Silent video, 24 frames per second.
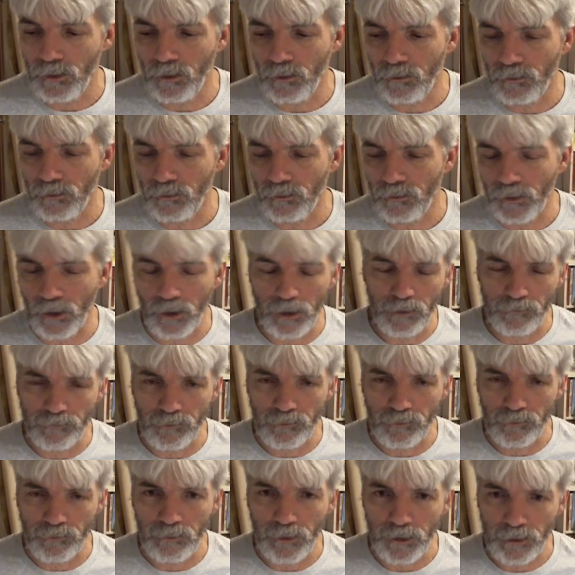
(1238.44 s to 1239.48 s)
you know, not
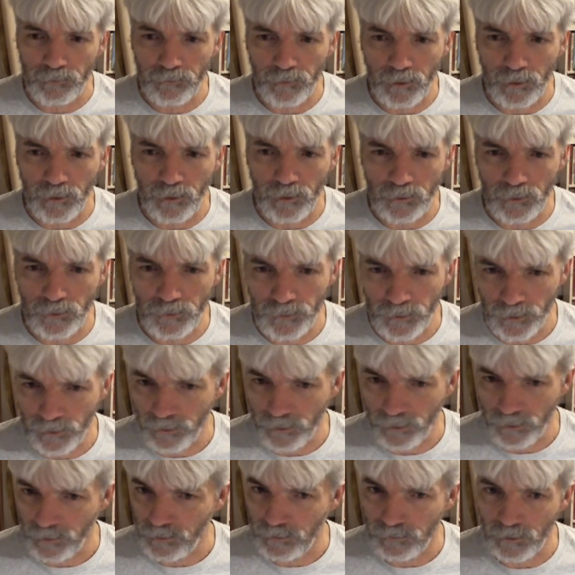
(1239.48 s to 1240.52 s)
everybody
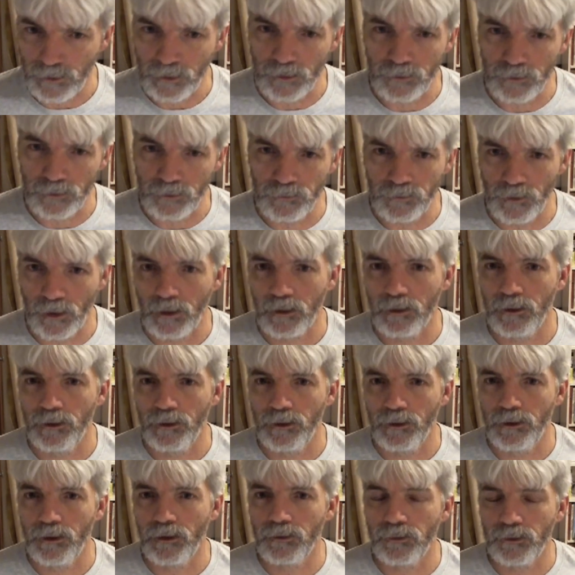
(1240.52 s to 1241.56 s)
follows it
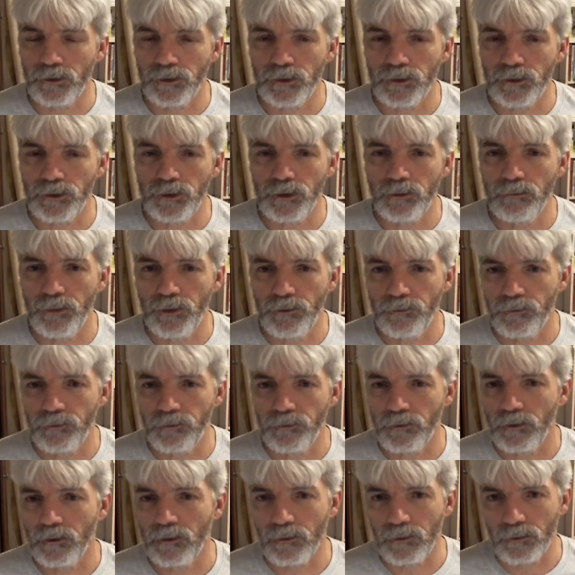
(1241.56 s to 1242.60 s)
exactly as it should be
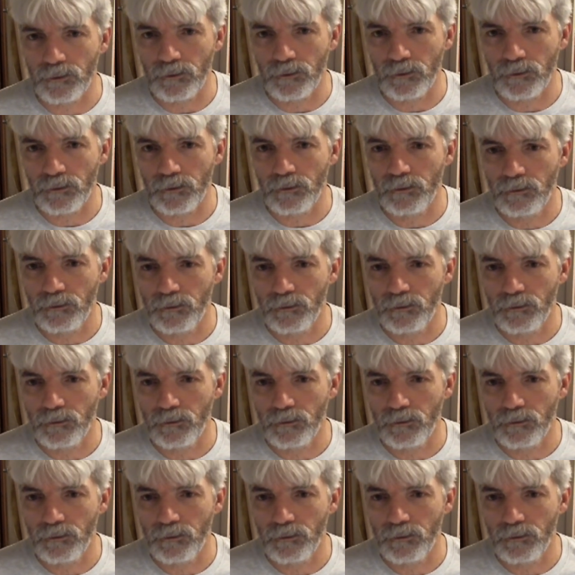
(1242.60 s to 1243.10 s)
followed.